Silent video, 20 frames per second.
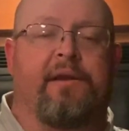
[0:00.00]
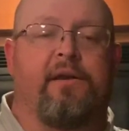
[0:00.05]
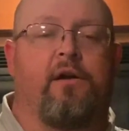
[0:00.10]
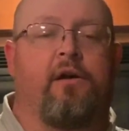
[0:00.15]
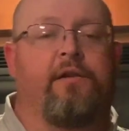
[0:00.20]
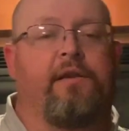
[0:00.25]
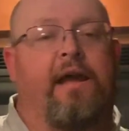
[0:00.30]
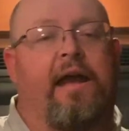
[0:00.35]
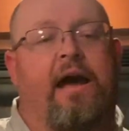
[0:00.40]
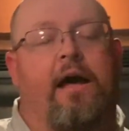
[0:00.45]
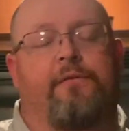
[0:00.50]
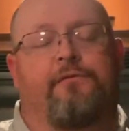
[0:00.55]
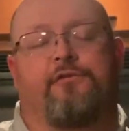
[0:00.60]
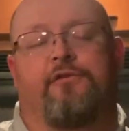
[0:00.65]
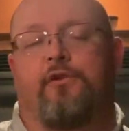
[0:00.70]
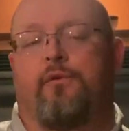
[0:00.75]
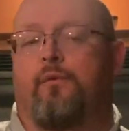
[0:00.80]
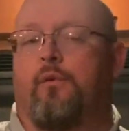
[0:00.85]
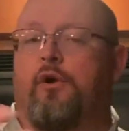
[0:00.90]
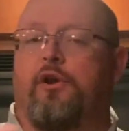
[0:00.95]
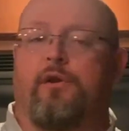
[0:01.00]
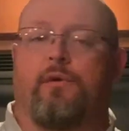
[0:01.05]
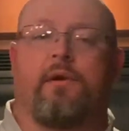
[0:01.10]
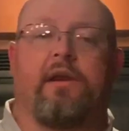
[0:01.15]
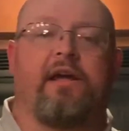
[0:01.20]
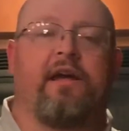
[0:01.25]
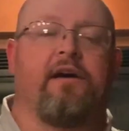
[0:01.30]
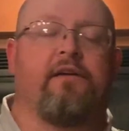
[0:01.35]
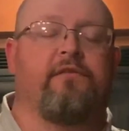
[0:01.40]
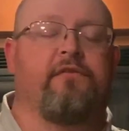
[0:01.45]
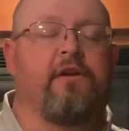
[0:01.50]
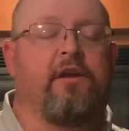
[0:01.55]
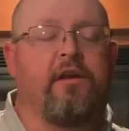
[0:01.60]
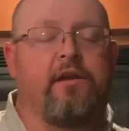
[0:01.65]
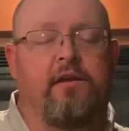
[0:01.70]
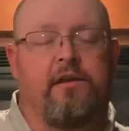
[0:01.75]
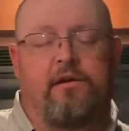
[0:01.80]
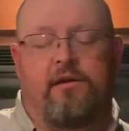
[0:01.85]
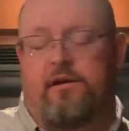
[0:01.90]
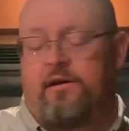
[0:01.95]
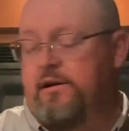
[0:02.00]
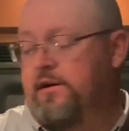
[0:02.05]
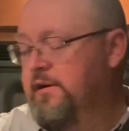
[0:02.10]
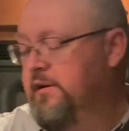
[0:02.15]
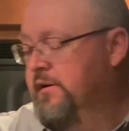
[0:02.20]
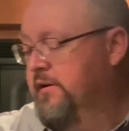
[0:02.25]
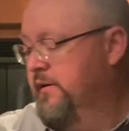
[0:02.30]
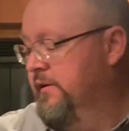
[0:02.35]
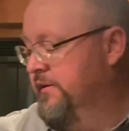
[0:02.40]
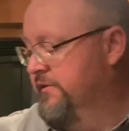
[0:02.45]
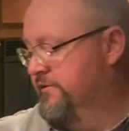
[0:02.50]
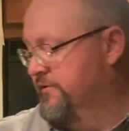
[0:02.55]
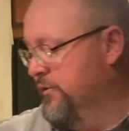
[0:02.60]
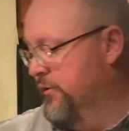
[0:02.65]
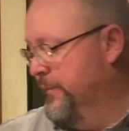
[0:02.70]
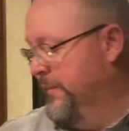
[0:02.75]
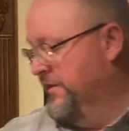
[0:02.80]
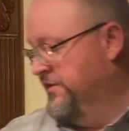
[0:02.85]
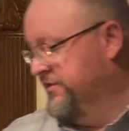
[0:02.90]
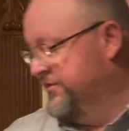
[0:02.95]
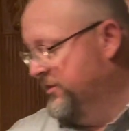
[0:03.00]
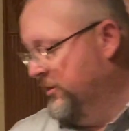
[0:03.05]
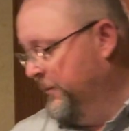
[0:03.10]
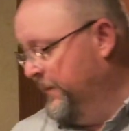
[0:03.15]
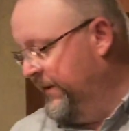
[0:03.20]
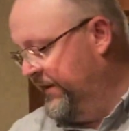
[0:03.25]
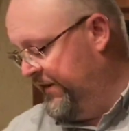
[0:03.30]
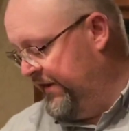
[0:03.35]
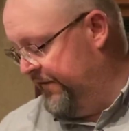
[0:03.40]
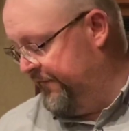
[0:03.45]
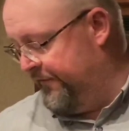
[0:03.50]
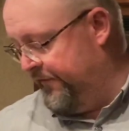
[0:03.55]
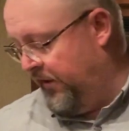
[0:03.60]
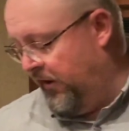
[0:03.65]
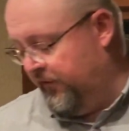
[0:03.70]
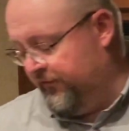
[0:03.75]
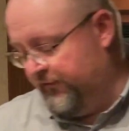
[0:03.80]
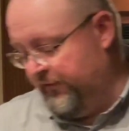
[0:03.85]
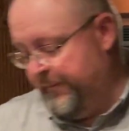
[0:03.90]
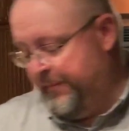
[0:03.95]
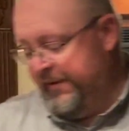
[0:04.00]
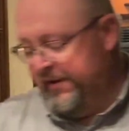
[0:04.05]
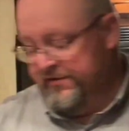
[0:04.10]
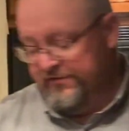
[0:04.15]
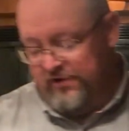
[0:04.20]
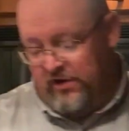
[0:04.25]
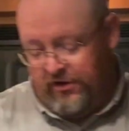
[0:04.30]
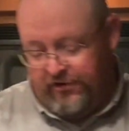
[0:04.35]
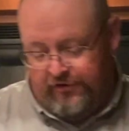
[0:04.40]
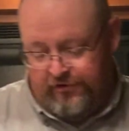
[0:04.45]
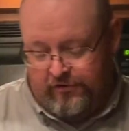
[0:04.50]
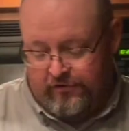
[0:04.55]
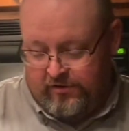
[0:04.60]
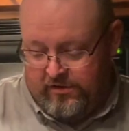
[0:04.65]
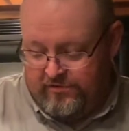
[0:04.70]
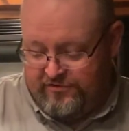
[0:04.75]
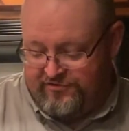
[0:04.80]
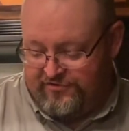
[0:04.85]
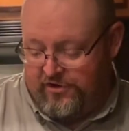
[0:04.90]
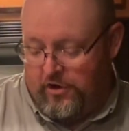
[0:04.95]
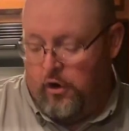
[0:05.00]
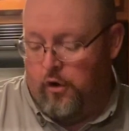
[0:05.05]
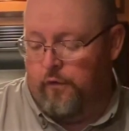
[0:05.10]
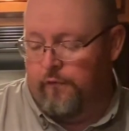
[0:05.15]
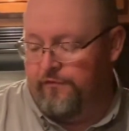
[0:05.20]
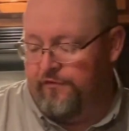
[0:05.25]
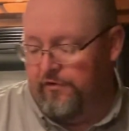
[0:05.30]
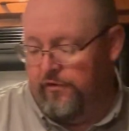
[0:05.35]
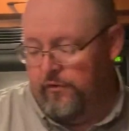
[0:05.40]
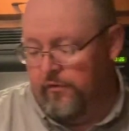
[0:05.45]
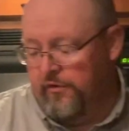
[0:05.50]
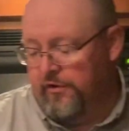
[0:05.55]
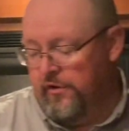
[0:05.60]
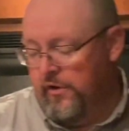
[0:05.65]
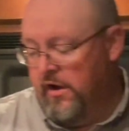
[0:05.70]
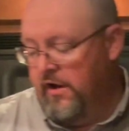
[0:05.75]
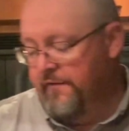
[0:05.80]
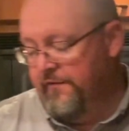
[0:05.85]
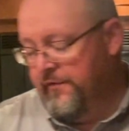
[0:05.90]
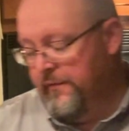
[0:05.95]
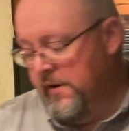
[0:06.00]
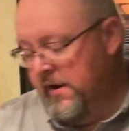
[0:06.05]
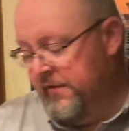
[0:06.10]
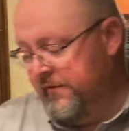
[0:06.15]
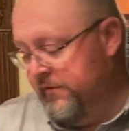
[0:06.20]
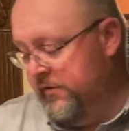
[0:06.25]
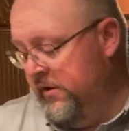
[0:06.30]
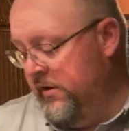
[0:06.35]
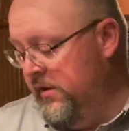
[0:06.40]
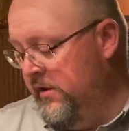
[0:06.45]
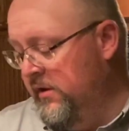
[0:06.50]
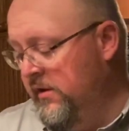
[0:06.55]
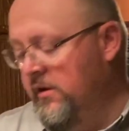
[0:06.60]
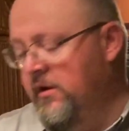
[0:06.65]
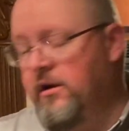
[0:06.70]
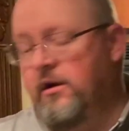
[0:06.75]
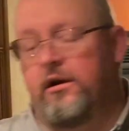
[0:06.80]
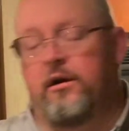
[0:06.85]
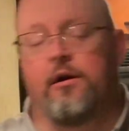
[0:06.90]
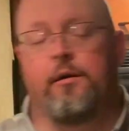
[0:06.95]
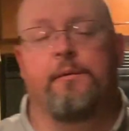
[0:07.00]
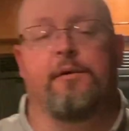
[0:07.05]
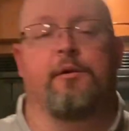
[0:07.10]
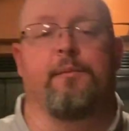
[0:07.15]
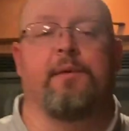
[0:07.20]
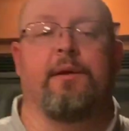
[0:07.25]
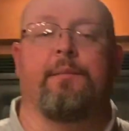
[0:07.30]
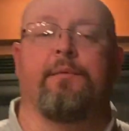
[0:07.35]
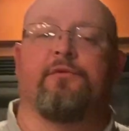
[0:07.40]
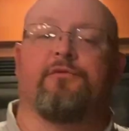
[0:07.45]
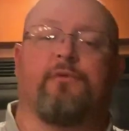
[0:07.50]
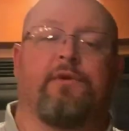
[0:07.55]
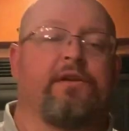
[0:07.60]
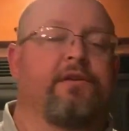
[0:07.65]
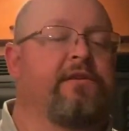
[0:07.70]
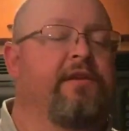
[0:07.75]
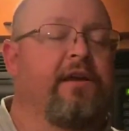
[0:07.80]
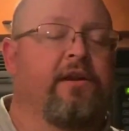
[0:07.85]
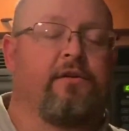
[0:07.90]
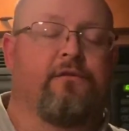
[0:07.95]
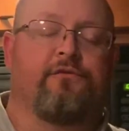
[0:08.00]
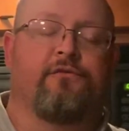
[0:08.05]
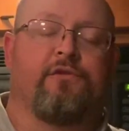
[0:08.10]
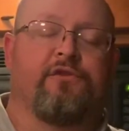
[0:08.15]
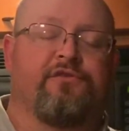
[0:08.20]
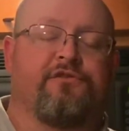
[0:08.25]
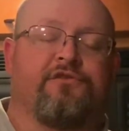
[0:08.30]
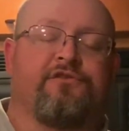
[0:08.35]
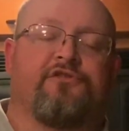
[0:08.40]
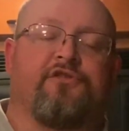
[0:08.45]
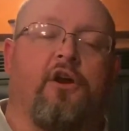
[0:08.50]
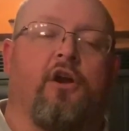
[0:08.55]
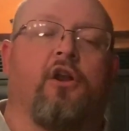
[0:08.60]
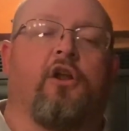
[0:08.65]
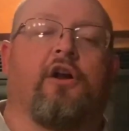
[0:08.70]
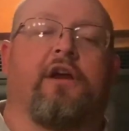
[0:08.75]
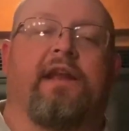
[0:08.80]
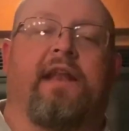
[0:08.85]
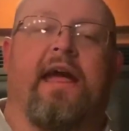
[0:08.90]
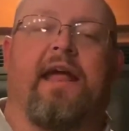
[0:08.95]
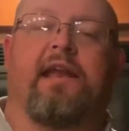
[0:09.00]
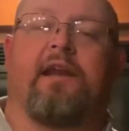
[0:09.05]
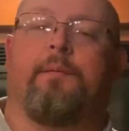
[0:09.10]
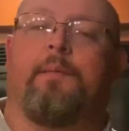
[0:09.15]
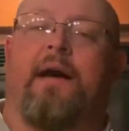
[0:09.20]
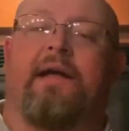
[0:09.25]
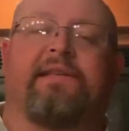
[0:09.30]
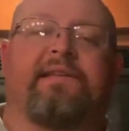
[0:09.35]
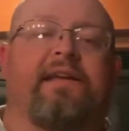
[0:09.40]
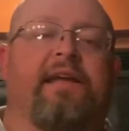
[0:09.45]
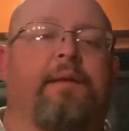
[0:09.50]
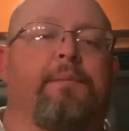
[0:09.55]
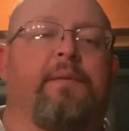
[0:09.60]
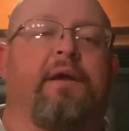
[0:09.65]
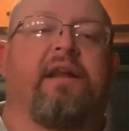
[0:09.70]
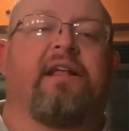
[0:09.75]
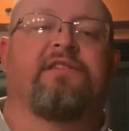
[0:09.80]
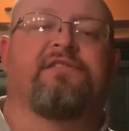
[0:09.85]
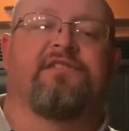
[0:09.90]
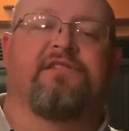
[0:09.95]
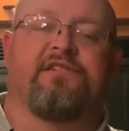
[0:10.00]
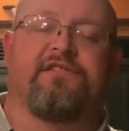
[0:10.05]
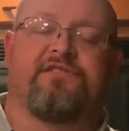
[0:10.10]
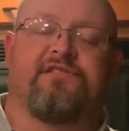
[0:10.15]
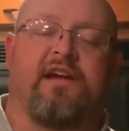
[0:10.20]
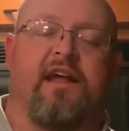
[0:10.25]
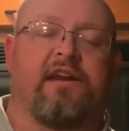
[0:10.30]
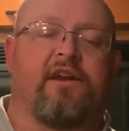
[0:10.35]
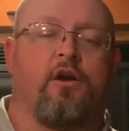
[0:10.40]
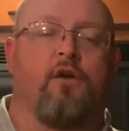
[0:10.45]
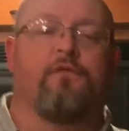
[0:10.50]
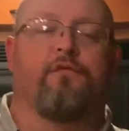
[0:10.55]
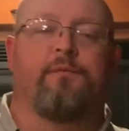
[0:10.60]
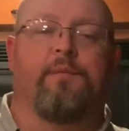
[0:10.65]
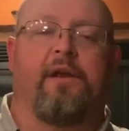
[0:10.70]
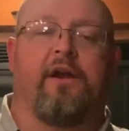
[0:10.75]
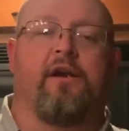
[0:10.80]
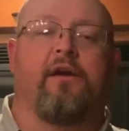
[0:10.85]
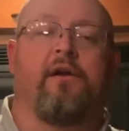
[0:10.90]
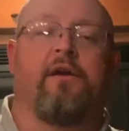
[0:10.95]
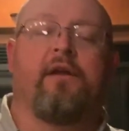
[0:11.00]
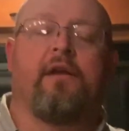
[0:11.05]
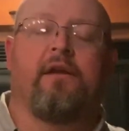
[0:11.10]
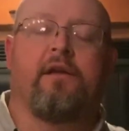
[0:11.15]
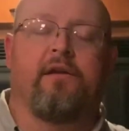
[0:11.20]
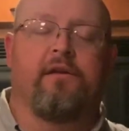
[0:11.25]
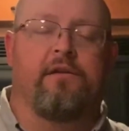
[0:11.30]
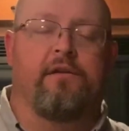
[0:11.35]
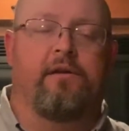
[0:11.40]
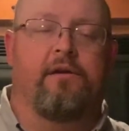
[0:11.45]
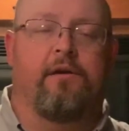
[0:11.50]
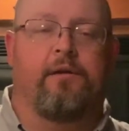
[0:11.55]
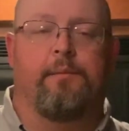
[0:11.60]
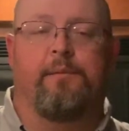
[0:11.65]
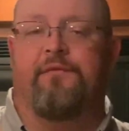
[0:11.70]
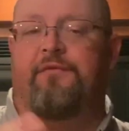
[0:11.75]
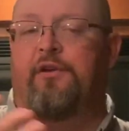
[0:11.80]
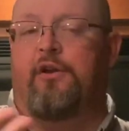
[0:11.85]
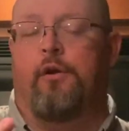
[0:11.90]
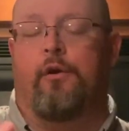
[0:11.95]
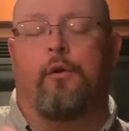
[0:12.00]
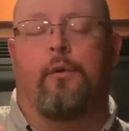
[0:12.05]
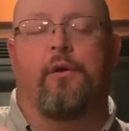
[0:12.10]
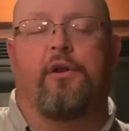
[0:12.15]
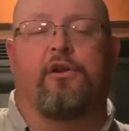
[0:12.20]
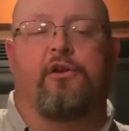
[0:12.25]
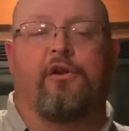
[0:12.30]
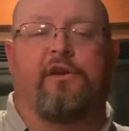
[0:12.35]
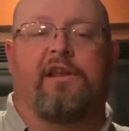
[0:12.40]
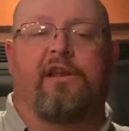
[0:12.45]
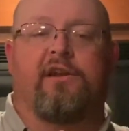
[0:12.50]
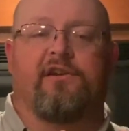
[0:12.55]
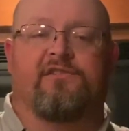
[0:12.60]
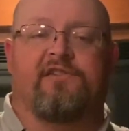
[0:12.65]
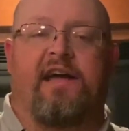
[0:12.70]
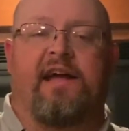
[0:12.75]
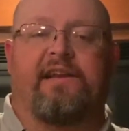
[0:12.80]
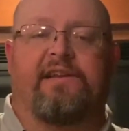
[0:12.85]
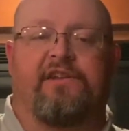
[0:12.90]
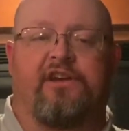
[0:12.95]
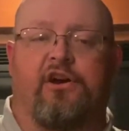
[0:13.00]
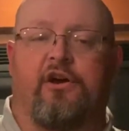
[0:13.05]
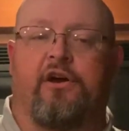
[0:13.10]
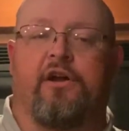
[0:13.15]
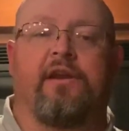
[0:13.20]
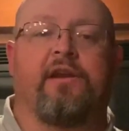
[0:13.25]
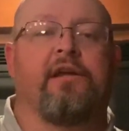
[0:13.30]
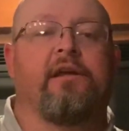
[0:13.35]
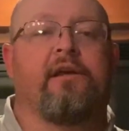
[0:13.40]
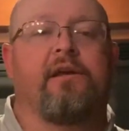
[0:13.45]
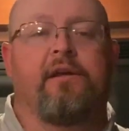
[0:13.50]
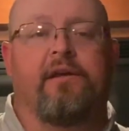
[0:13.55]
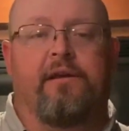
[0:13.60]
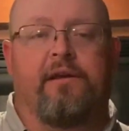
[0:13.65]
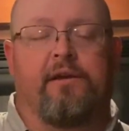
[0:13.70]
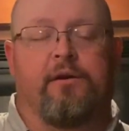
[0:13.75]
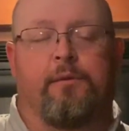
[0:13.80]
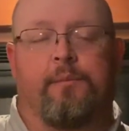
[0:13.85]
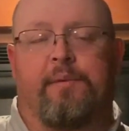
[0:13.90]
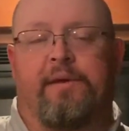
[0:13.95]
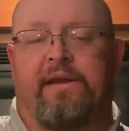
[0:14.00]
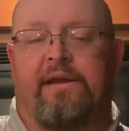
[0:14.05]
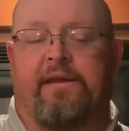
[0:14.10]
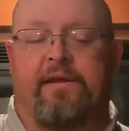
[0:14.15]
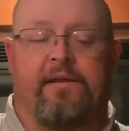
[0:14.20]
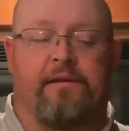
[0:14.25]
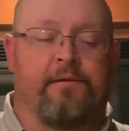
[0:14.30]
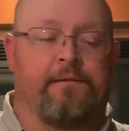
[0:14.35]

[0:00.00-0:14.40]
on the altitude where you live. It's going to be just a little bit different. Also depends on your stove too, or your oven rather. It'll be between 10 or just start looking at it about 10 minutes and just kind of go from there. If you don't know what a cookie looks like done, it'll be